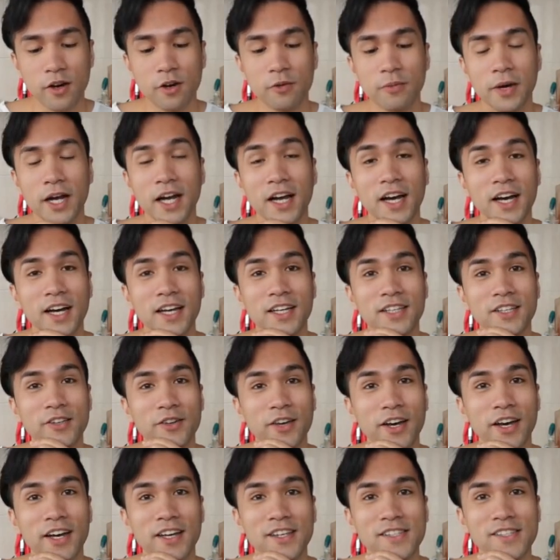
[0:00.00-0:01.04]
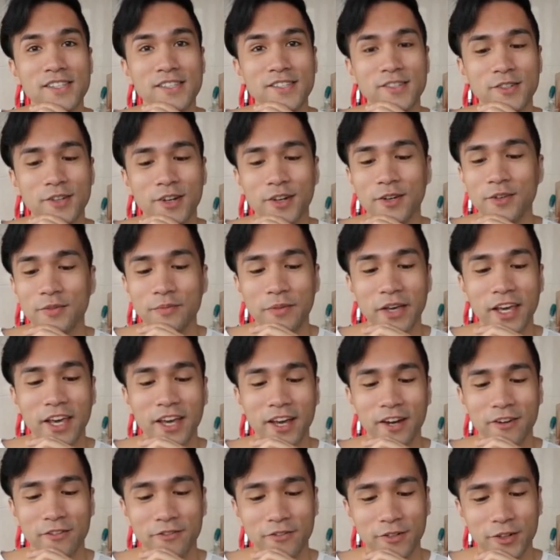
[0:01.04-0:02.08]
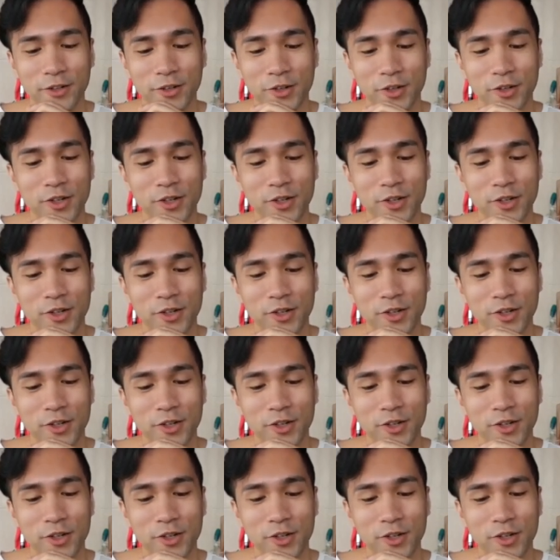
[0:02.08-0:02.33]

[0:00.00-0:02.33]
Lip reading: Oh my god, you guys, be careful.